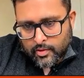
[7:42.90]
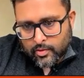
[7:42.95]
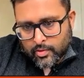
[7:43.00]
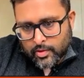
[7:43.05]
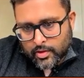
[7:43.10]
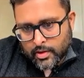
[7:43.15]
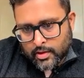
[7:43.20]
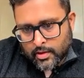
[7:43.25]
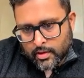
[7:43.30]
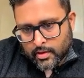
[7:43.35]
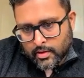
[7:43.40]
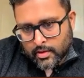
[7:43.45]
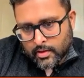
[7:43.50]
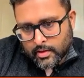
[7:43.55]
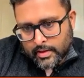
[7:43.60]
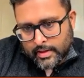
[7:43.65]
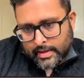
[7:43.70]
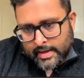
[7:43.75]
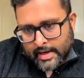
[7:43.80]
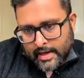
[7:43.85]
Okay.
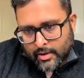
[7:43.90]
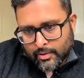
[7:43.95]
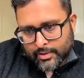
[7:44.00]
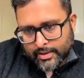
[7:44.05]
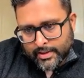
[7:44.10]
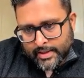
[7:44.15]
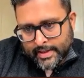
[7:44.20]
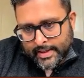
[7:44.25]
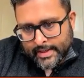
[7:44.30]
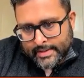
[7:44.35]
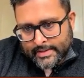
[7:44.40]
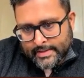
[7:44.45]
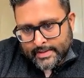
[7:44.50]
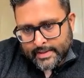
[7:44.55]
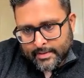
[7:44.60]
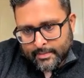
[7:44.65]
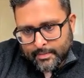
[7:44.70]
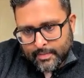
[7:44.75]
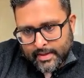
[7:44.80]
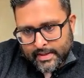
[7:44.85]
Now in the next
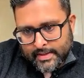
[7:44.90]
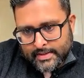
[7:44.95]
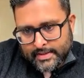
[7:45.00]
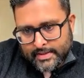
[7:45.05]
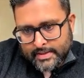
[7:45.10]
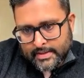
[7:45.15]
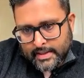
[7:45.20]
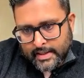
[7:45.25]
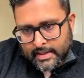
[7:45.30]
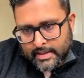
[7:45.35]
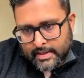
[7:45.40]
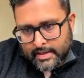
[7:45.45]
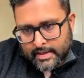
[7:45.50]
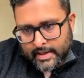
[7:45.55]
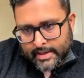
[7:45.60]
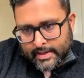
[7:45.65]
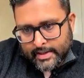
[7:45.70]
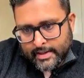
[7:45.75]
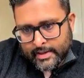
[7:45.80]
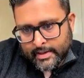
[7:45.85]
step, let's start
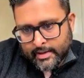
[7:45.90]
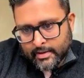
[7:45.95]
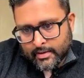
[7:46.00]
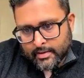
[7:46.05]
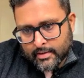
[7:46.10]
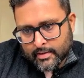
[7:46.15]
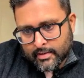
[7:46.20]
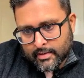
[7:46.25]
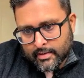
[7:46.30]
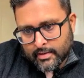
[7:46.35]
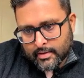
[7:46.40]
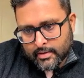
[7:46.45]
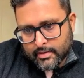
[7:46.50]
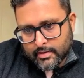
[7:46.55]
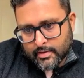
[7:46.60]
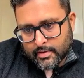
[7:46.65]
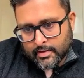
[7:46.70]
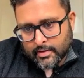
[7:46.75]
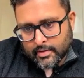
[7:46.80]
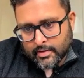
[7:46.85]
writing.
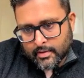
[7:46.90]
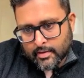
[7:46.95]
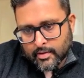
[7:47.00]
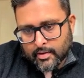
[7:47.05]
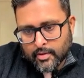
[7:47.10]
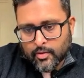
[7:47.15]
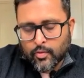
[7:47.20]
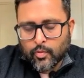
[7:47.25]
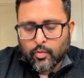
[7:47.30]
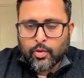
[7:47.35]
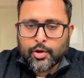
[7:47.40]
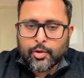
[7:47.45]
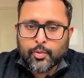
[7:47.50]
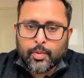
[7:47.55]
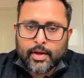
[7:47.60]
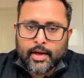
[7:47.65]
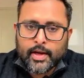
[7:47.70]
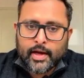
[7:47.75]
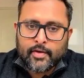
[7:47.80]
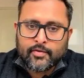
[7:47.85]
What do
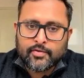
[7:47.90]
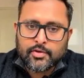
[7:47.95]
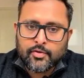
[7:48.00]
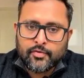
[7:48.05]
we have?